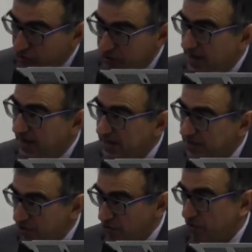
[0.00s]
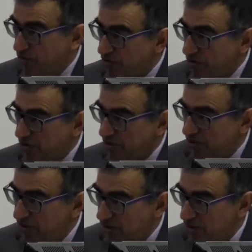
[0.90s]
you just use
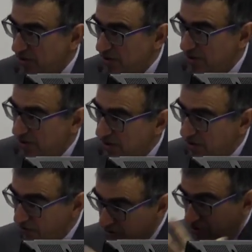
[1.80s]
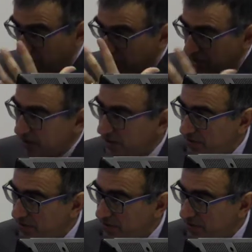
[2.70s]
ontologies